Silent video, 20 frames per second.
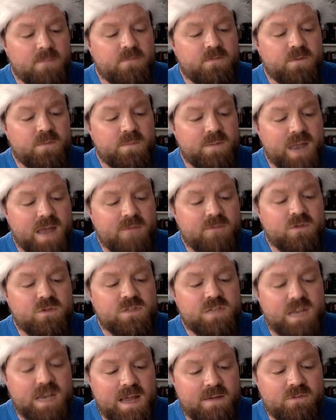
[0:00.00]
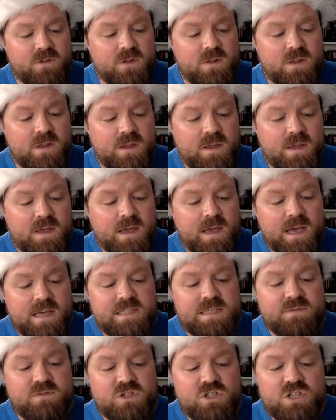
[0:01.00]
from level to level, as
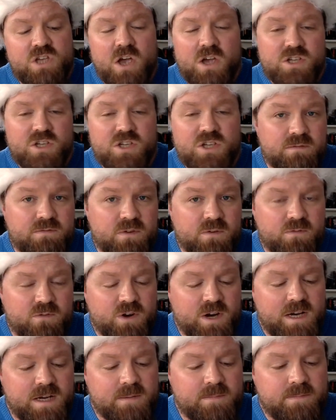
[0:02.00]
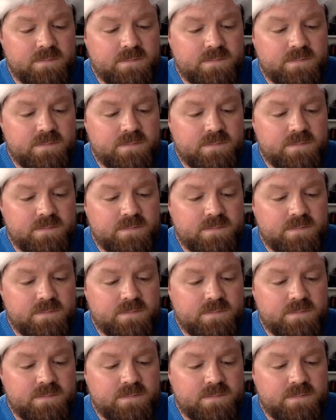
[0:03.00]
if searching for freedom.